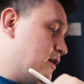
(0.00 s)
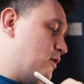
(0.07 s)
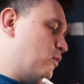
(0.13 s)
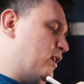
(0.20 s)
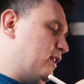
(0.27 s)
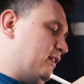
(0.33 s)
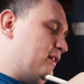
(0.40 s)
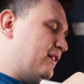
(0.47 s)

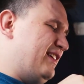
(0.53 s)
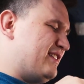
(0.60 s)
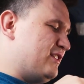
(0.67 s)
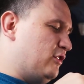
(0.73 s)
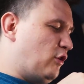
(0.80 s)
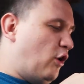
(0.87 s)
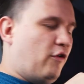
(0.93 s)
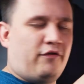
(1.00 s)
Well, it's
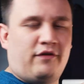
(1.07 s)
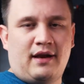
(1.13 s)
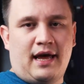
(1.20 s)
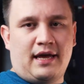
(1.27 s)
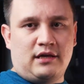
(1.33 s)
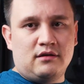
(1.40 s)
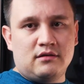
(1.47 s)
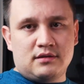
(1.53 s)
not often
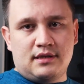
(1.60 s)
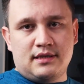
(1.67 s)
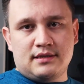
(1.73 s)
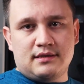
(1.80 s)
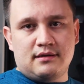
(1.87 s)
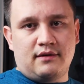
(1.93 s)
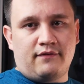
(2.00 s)
I use this